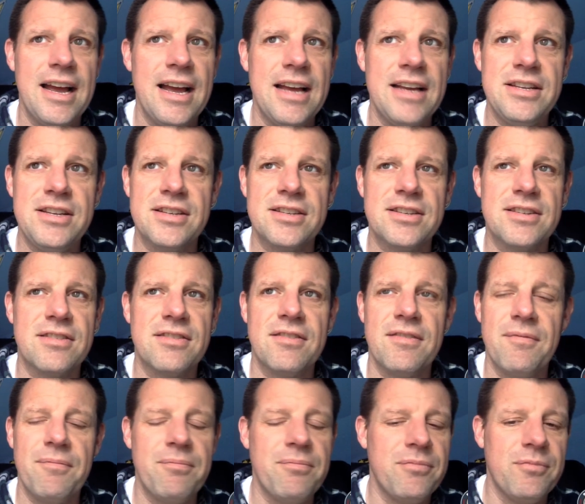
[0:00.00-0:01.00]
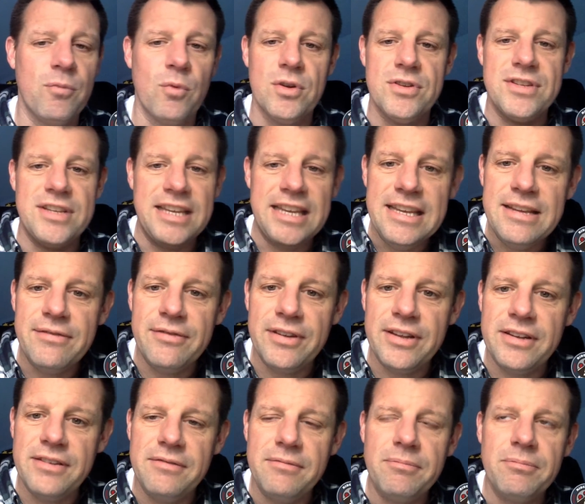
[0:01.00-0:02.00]
it just was
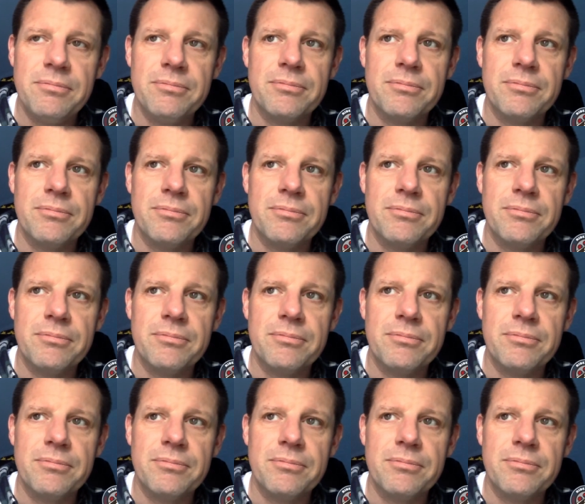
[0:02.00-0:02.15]
even,